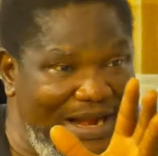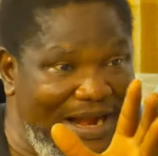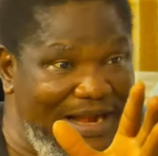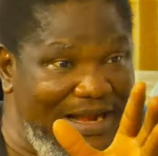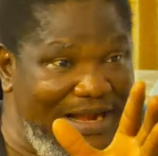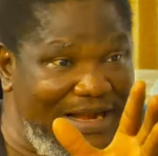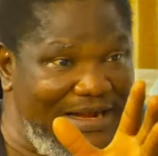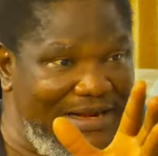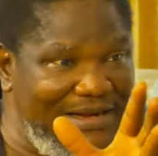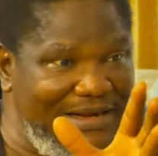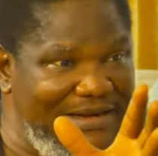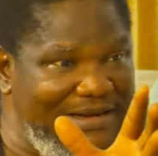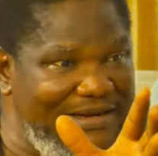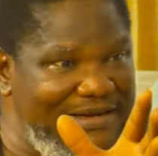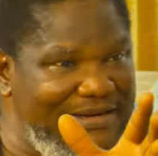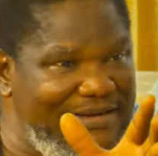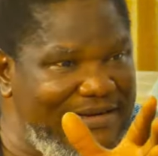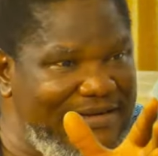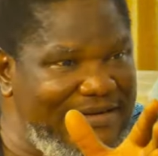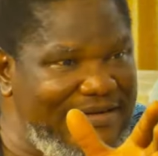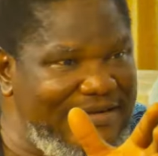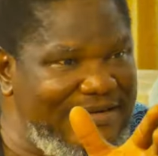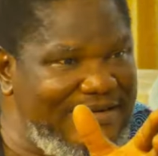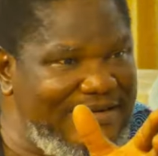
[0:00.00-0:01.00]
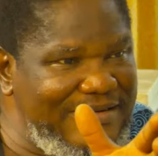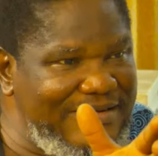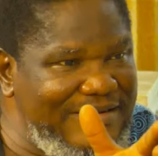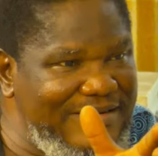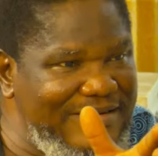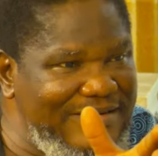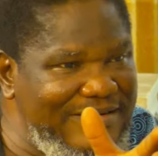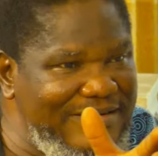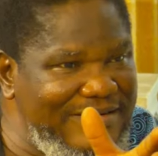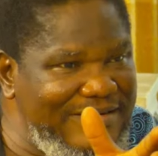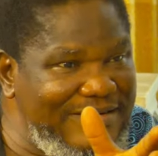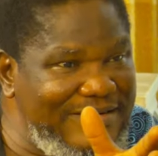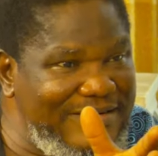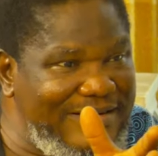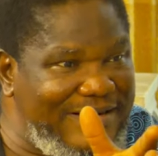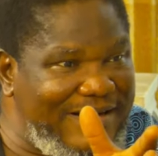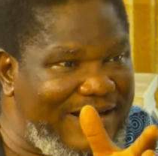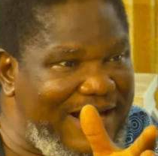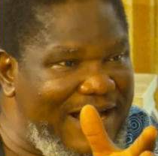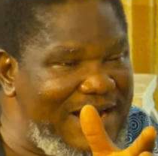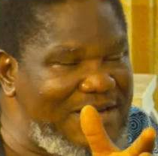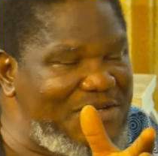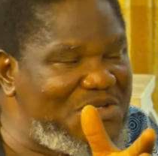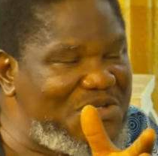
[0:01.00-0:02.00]
and
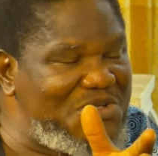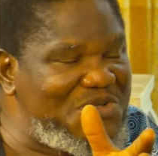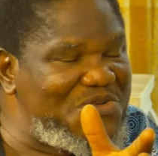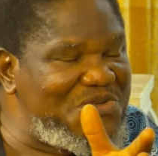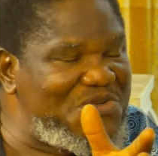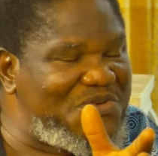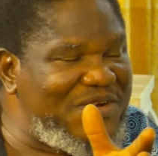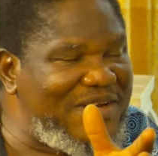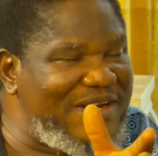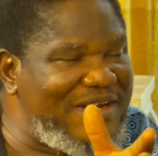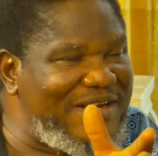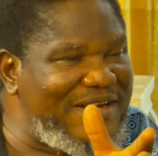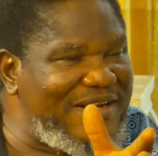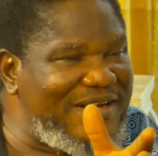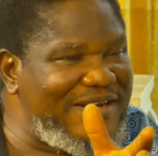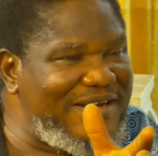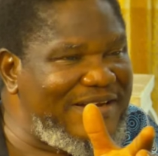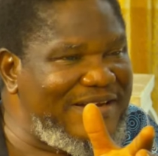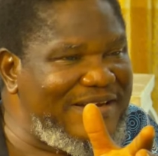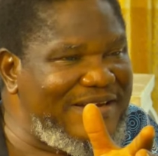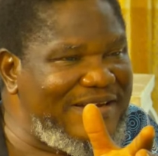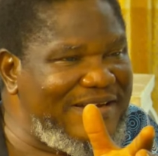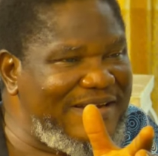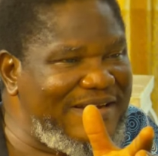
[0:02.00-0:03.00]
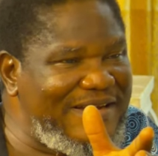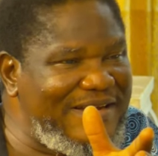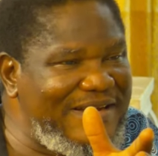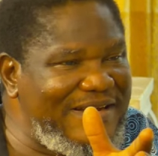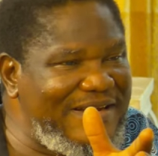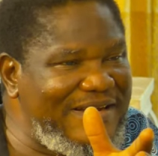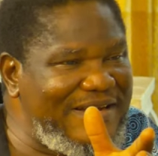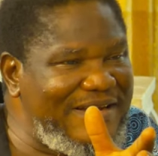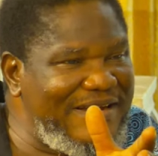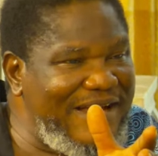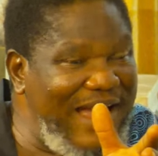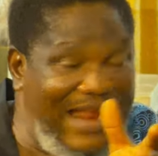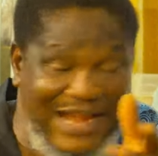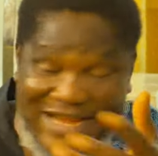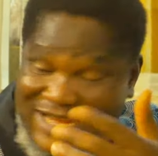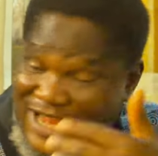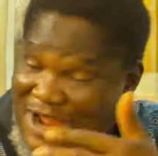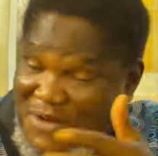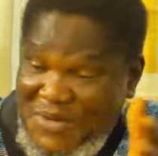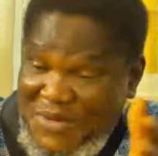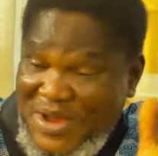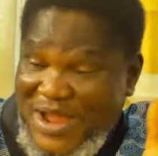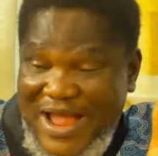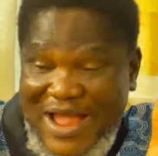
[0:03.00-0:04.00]
grandchildren. And
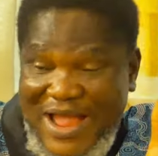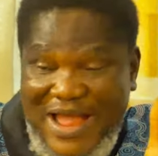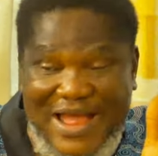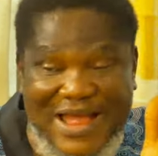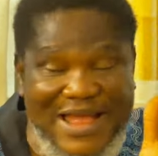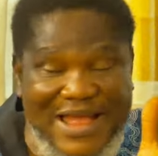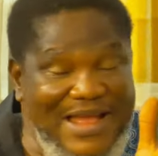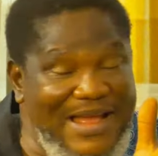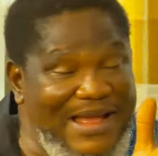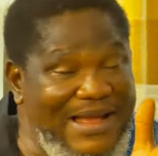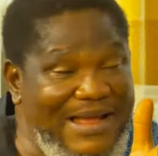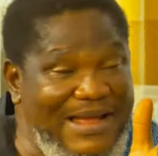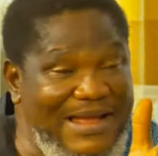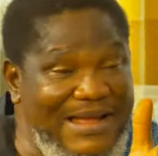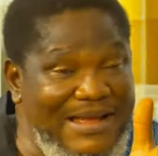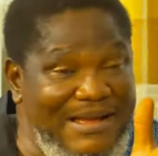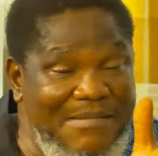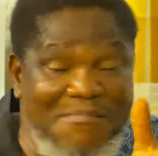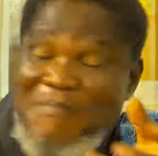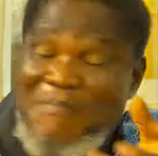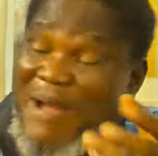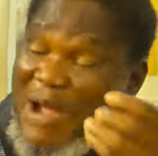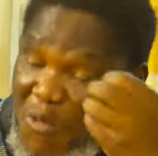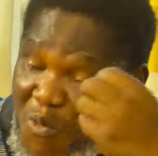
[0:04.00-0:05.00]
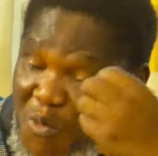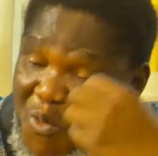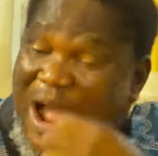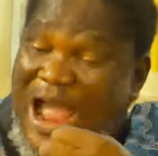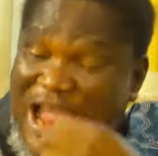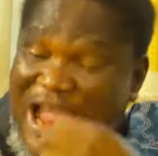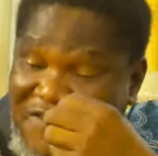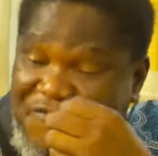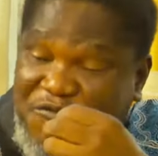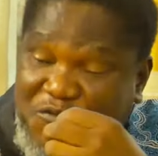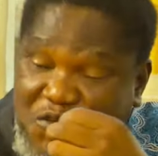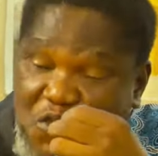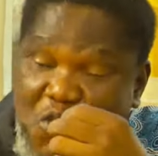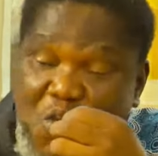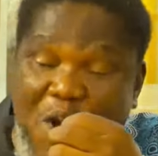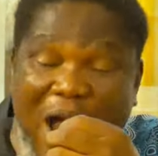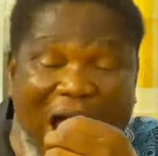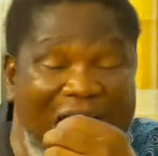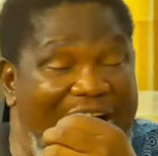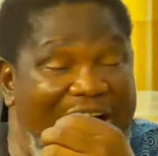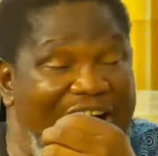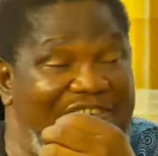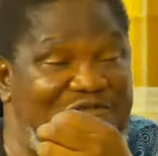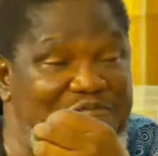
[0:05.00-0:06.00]
here we are. My wife, who
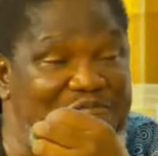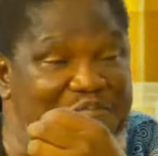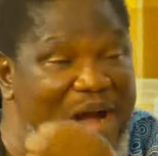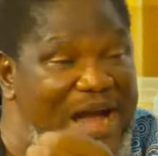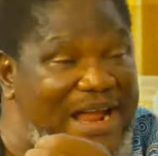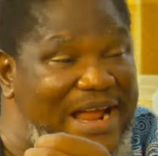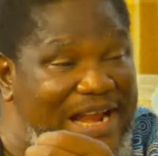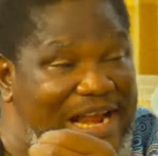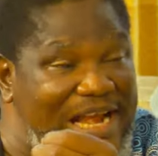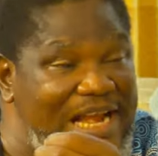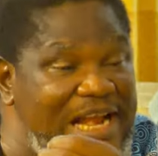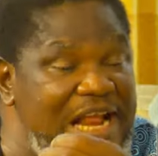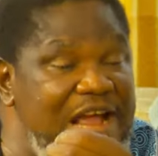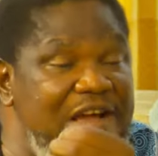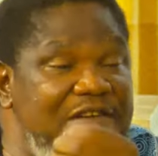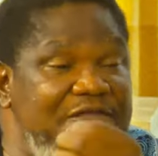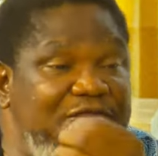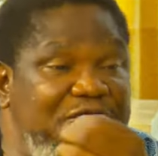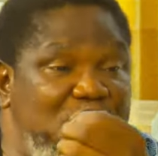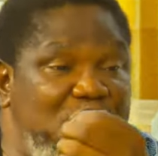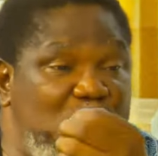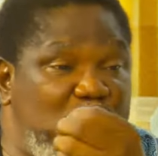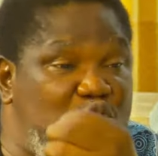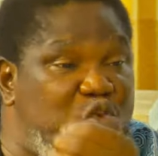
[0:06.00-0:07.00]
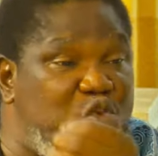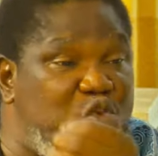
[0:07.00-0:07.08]
I have married for